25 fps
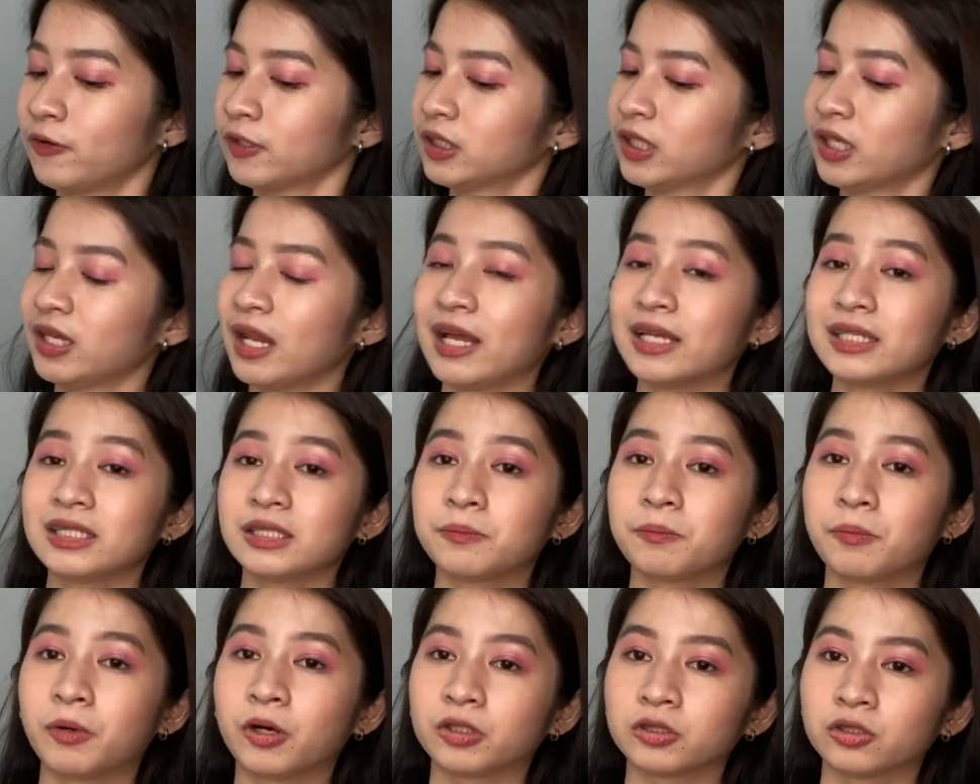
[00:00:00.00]
For the
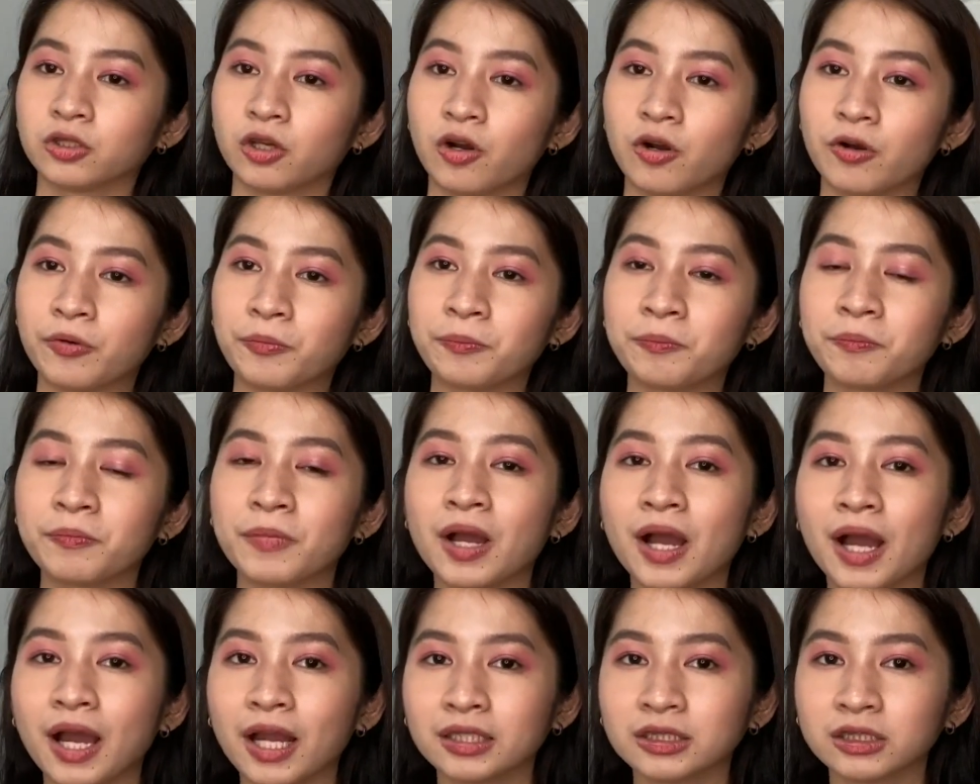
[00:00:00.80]
last bottom,
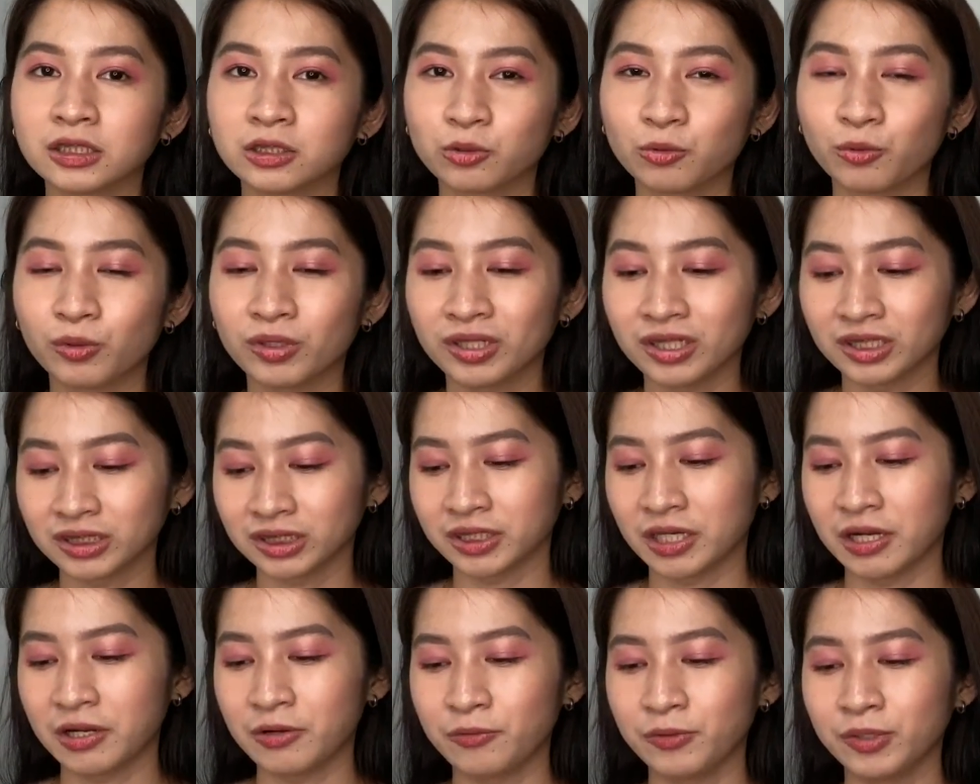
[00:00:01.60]
I just wanna
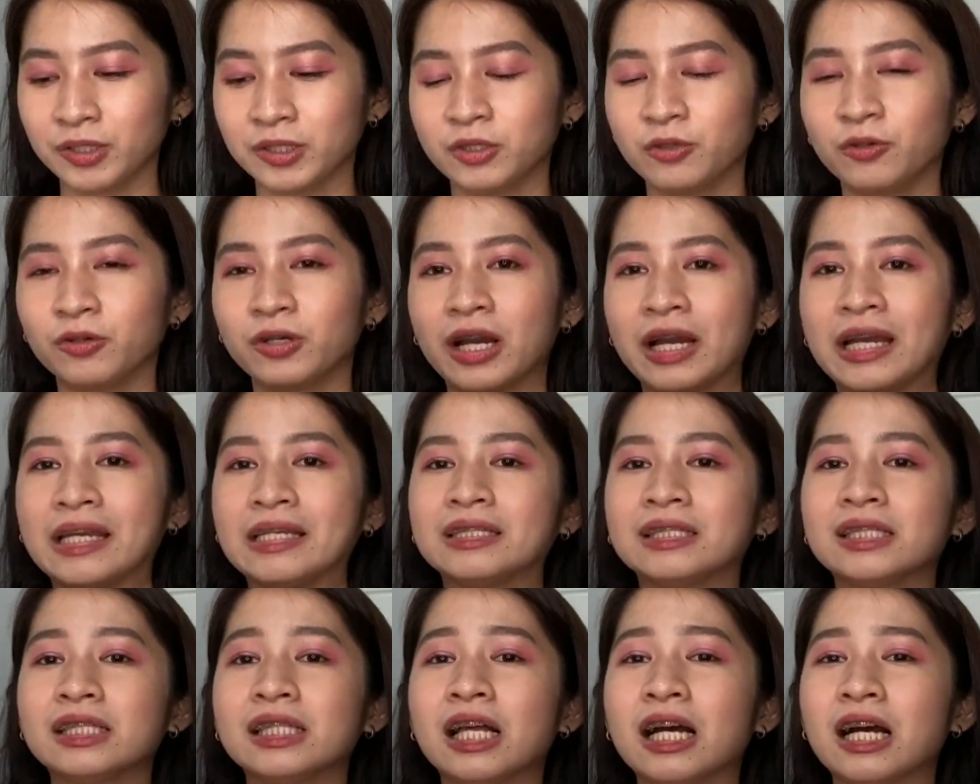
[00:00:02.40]
share with you
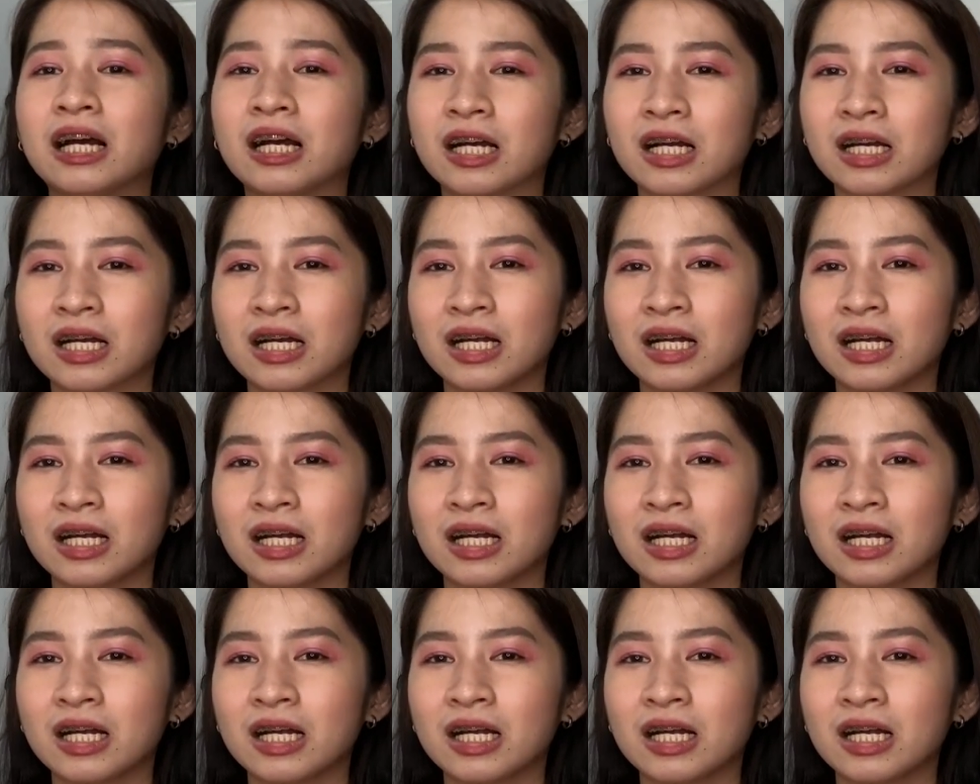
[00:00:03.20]
guys na